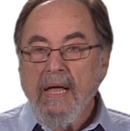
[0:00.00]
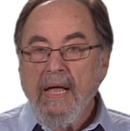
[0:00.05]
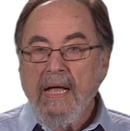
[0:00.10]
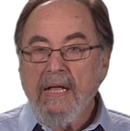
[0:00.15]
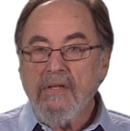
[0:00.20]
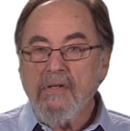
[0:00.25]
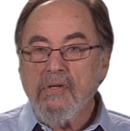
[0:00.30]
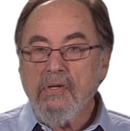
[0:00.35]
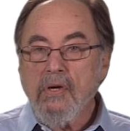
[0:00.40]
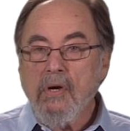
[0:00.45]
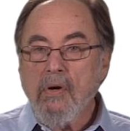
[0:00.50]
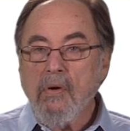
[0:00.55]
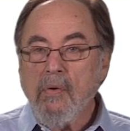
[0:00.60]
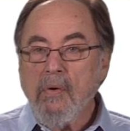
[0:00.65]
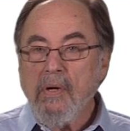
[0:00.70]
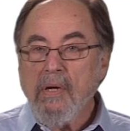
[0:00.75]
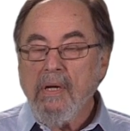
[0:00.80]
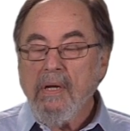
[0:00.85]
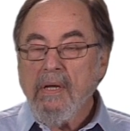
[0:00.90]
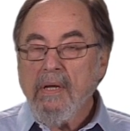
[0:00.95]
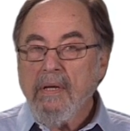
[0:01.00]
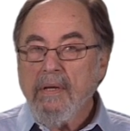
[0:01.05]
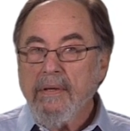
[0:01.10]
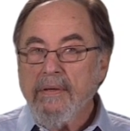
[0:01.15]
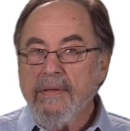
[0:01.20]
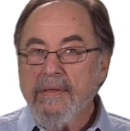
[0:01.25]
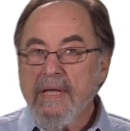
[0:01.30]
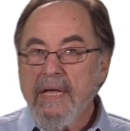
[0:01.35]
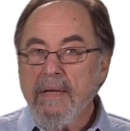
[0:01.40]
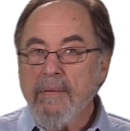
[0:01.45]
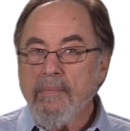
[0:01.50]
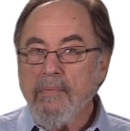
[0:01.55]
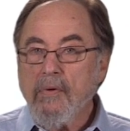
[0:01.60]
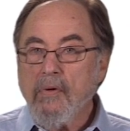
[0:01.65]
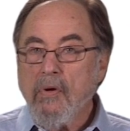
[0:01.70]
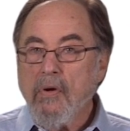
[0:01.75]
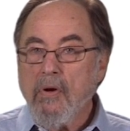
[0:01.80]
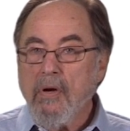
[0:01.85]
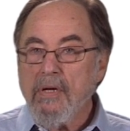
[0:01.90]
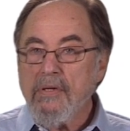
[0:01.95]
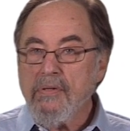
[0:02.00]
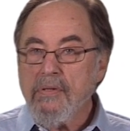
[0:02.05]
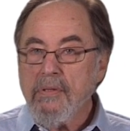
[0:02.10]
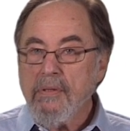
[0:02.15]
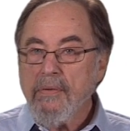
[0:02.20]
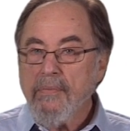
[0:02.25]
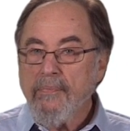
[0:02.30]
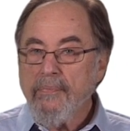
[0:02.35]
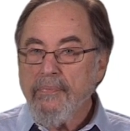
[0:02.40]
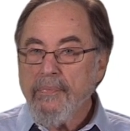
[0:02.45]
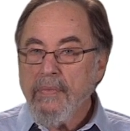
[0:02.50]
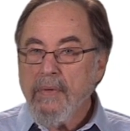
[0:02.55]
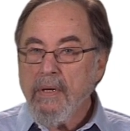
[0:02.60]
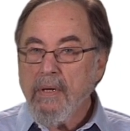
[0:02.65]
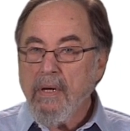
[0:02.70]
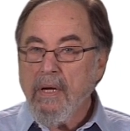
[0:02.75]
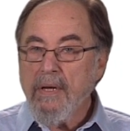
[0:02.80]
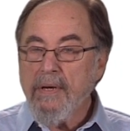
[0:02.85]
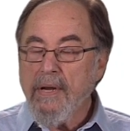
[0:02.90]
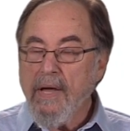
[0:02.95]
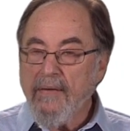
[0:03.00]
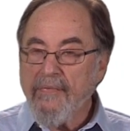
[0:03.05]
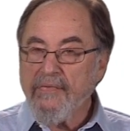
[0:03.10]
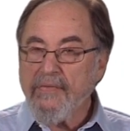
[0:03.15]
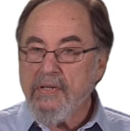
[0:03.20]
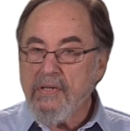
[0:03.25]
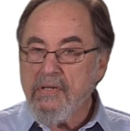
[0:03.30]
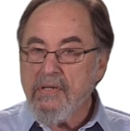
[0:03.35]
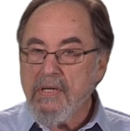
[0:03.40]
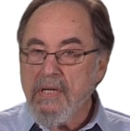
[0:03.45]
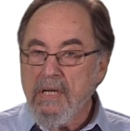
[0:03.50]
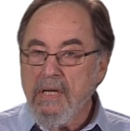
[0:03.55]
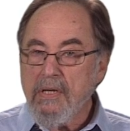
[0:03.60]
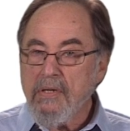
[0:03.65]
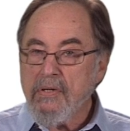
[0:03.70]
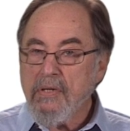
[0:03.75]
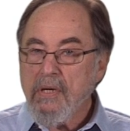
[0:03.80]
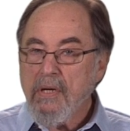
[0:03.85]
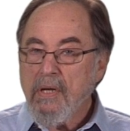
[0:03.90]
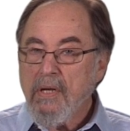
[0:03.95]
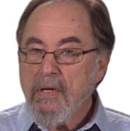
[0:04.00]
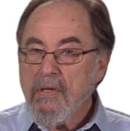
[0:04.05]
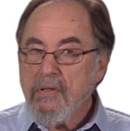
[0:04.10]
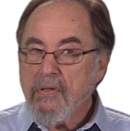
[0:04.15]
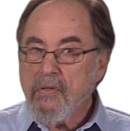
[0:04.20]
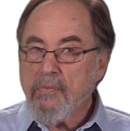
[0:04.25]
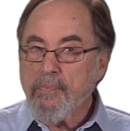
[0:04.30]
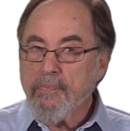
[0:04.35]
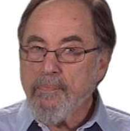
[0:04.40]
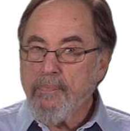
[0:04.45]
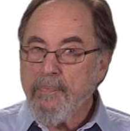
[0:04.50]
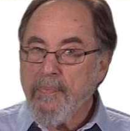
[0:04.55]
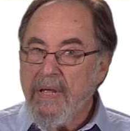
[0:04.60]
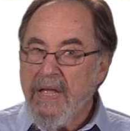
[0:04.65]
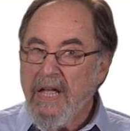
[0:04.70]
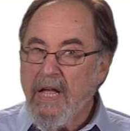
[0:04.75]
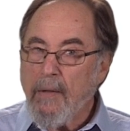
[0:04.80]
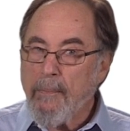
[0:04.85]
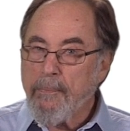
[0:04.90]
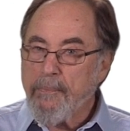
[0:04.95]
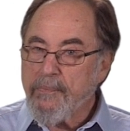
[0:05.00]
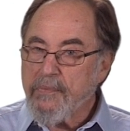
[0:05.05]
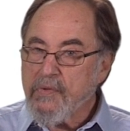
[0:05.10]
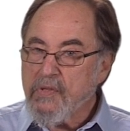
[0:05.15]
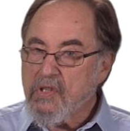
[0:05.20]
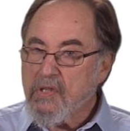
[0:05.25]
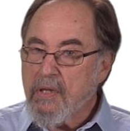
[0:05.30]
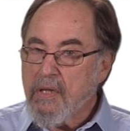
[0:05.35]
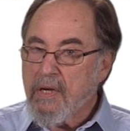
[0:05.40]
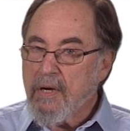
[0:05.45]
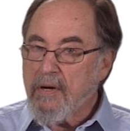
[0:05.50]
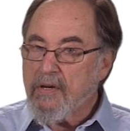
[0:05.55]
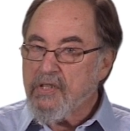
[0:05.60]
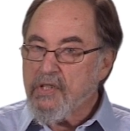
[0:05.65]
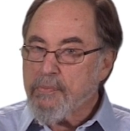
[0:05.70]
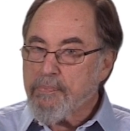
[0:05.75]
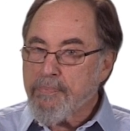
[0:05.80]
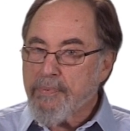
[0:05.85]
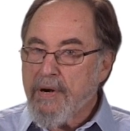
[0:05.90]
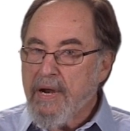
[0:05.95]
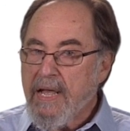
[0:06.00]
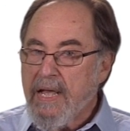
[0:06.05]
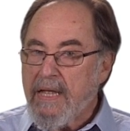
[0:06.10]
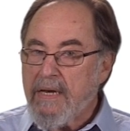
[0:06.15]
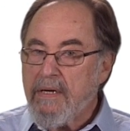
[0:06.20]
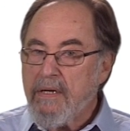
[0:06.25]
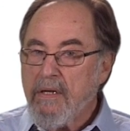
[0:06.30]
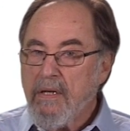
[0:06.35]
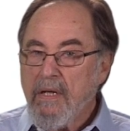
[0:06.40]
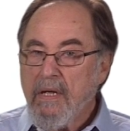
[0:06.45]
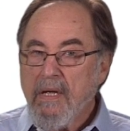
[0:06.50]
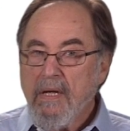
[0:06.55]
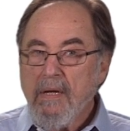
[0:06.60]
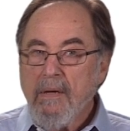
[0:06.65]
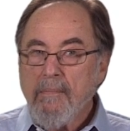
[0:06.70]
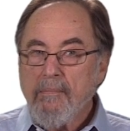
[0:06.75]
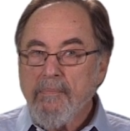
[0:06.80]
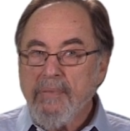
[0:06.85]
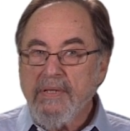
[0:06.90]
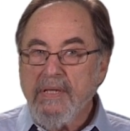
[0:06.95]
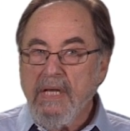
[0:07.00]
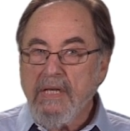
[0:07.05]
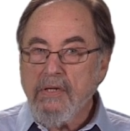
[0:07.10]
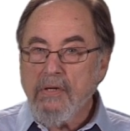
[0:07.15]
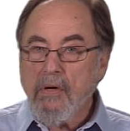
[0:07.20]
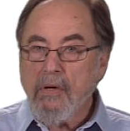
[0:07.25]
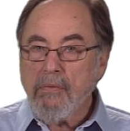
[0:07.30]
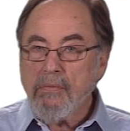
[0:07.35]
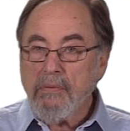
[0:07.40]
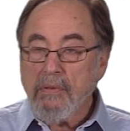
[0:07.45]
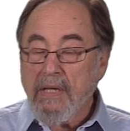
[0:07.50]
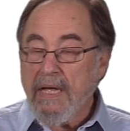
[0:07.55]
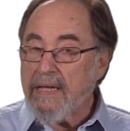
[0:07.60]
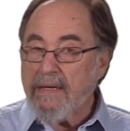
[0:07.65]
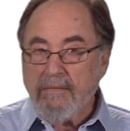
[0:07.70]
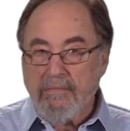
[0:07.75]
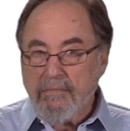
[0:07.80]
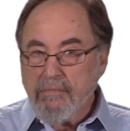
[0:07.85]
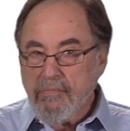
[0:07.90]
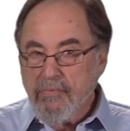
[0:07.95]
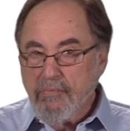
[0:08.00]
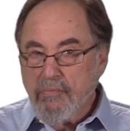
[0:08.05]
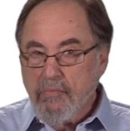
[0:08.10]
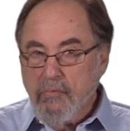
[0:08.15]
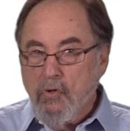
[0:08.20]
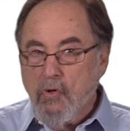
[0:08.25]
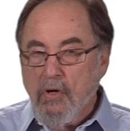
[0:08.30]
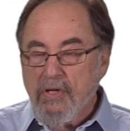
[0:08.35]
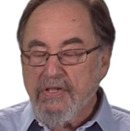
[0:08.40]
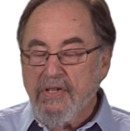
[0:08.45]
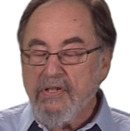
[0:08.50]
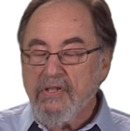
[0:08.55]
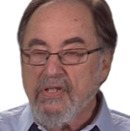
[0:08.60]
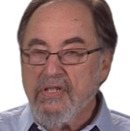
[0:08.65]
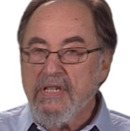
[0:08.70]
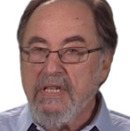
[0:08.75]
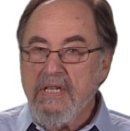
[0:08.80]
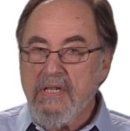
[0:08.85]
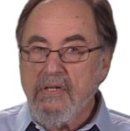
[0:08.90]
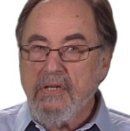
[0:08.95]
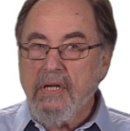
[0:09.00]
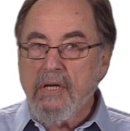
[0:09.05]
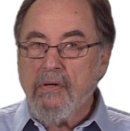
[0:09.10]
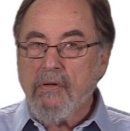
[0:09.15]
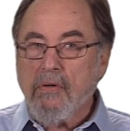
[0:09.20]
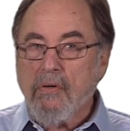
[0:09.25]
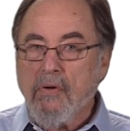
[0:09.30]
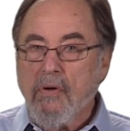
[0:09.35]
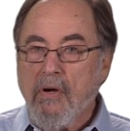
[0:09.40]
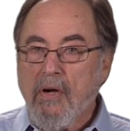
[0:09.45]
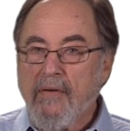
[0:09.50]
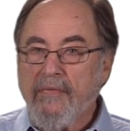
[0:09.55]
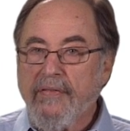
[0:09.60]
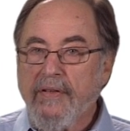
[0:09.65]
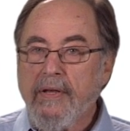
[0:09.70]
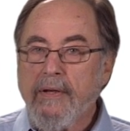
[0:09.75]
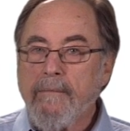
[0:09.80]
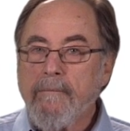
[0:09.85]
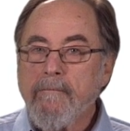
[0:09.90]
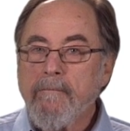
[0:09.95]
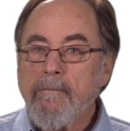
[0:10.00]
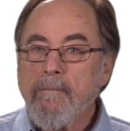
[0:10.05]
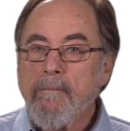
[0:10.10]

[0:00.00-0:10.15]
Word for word: And so they cause enough disease to help their spread, but they don't like causing sneezing or coughing.